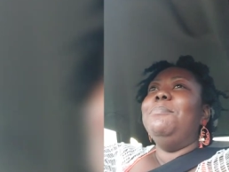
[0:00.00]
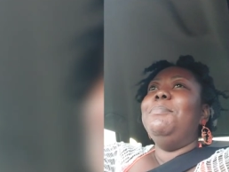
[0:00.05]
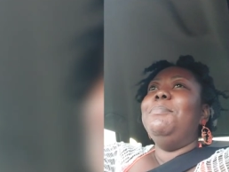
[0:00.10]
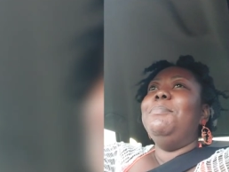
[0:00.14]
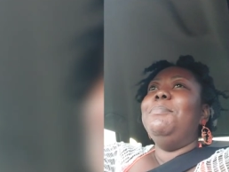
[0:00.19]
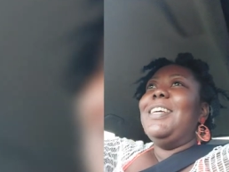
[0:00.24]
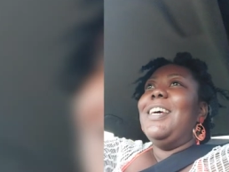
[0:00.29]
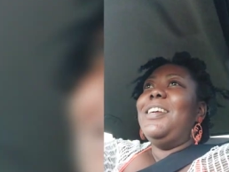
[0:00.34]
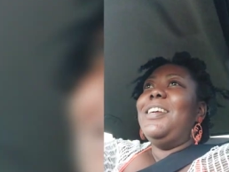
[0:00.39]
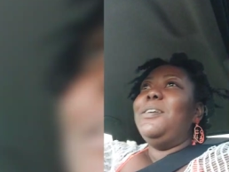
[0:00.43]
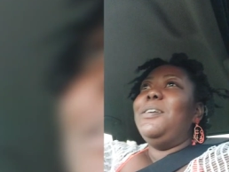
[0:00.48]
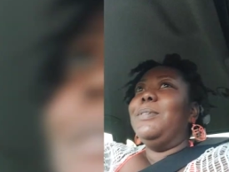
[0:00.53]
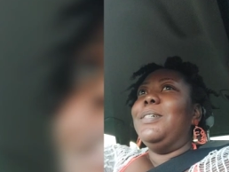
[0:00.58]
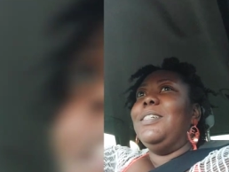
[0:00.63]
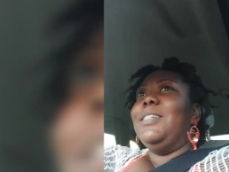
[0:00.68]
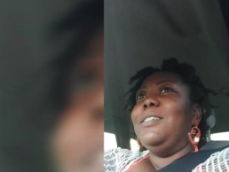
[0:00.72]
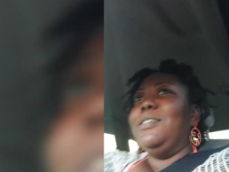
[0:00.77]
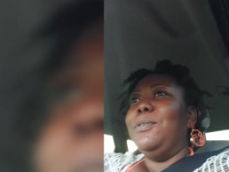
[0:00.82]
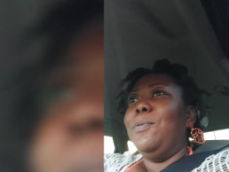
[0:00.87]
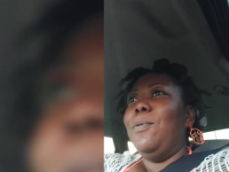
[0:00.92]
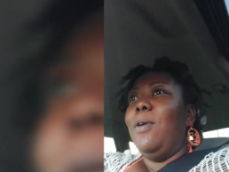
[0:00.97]
We did end up
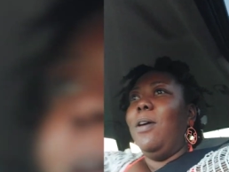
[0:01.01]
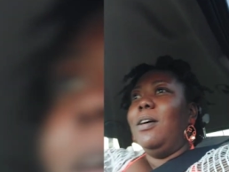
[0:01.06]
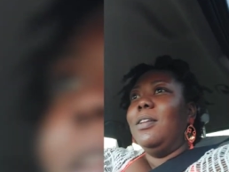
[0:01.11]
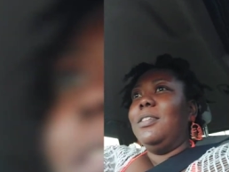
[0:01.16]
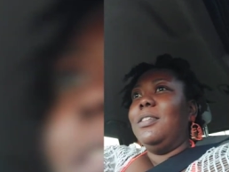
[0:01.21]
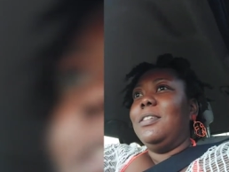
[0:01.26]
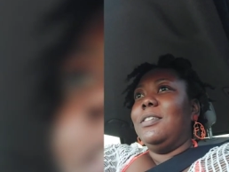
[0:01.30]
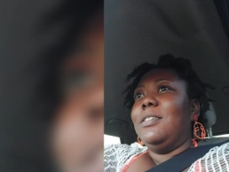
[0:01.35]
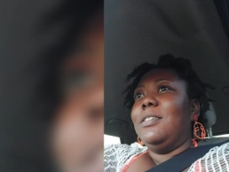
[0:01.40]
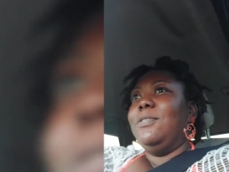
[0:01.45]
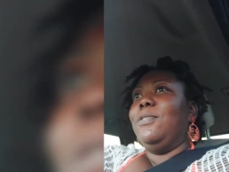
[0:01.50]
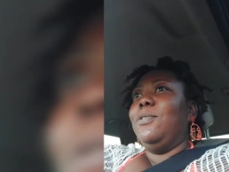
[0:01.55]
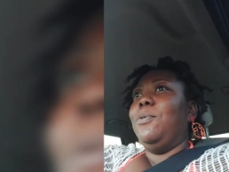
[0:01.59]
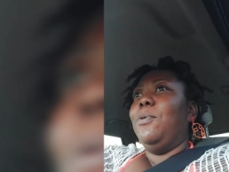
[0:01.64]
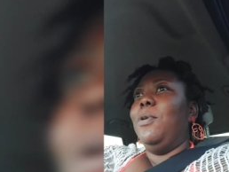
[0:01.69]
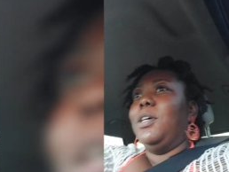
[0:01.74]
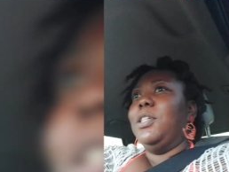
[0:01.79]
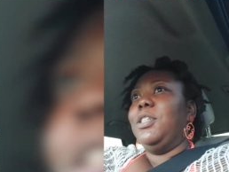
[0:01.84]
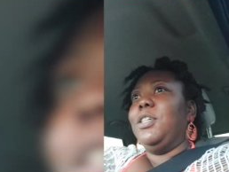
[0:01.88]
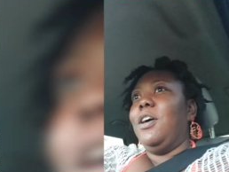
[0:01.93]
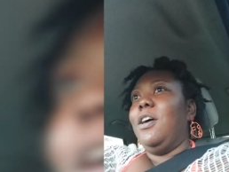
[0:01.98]
going to the water to
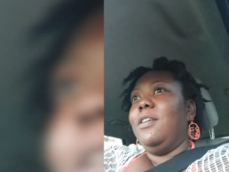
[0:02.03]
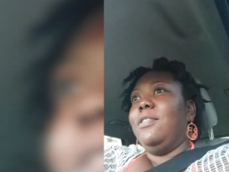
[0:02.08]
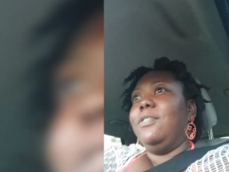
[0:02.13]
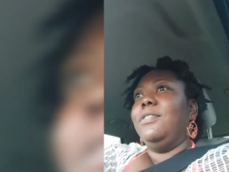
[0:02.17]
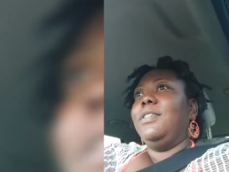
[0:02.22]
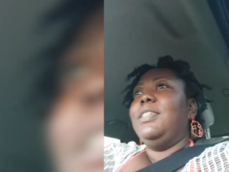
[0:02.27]
wash off,